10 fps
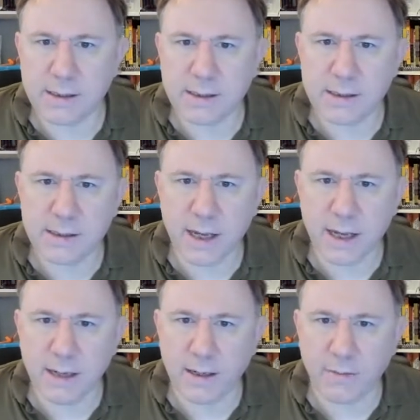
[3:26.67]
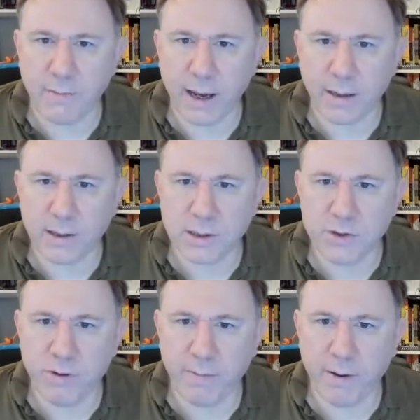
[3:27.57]
sink at the back, it's
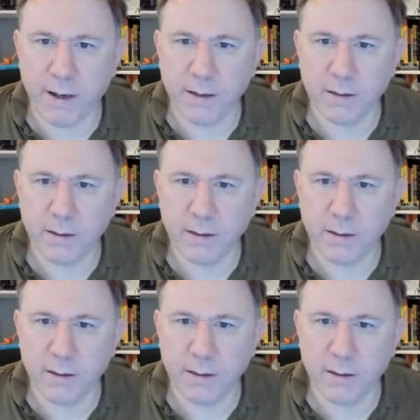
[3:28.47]
dripping,